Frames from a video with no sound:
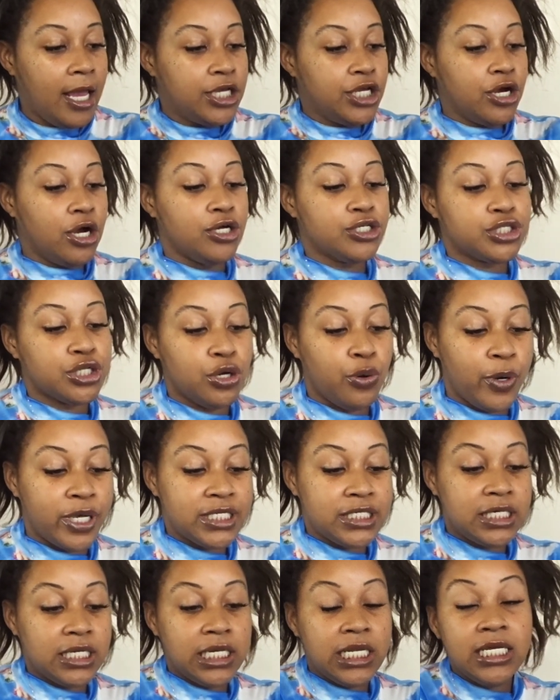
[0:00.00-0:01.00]
You're also going
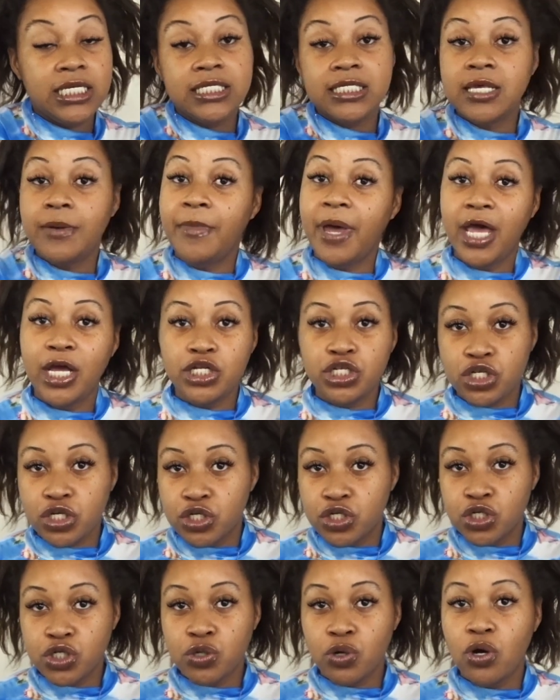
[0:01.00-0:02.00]
to need some edge
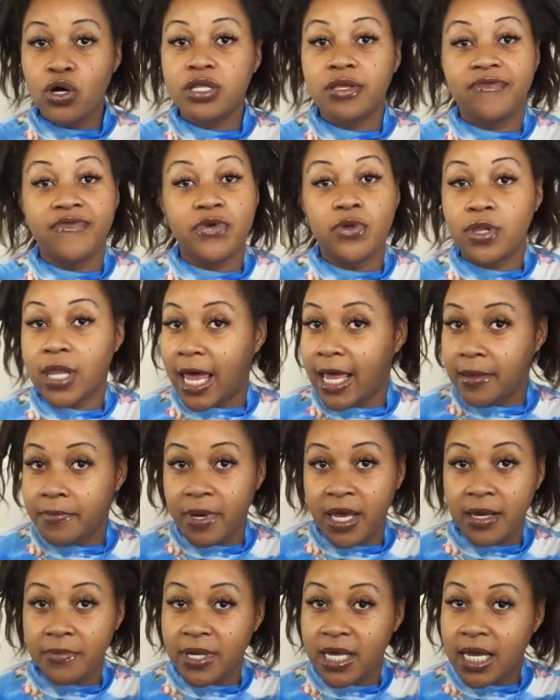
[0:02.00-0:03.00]
control if you like
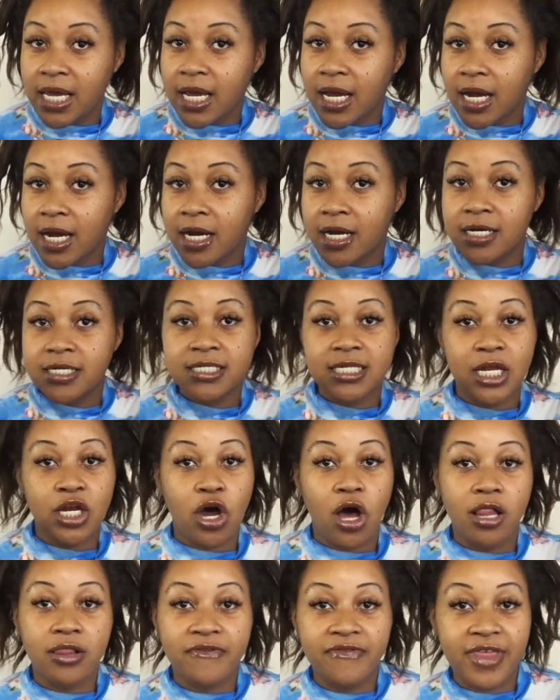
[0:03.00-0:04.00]
baby hairs and
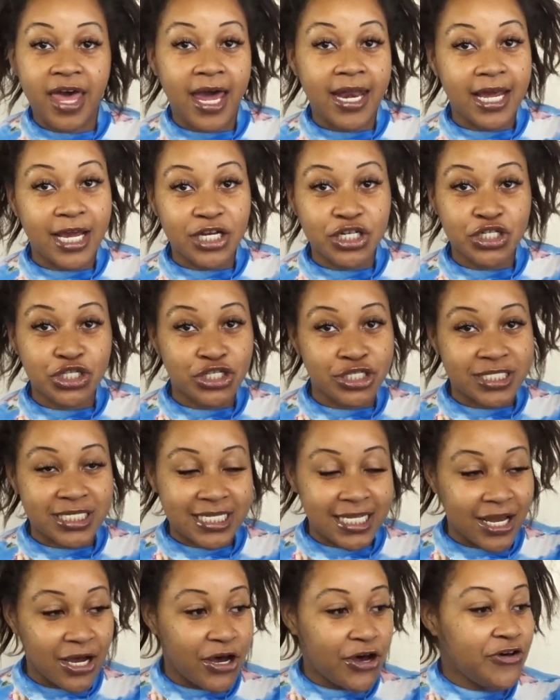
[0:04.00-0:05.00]
all of that extra
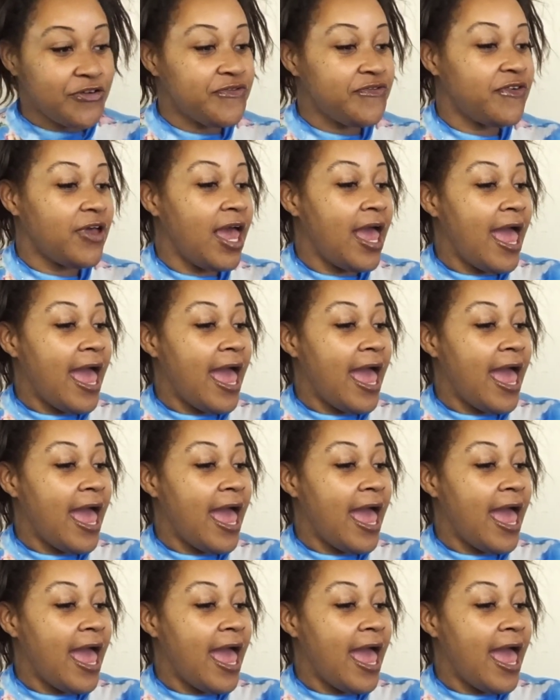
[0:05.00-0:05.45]
stuff.